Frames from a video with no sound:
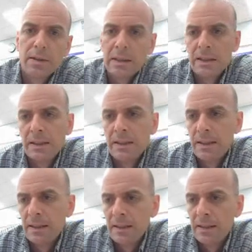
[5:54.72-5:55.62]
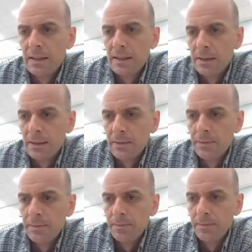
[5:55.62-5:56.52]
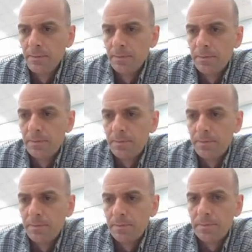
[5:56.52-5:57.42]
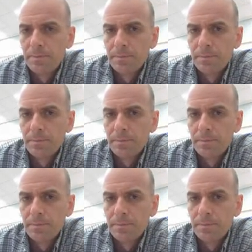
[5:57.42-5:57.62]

(no one is talking)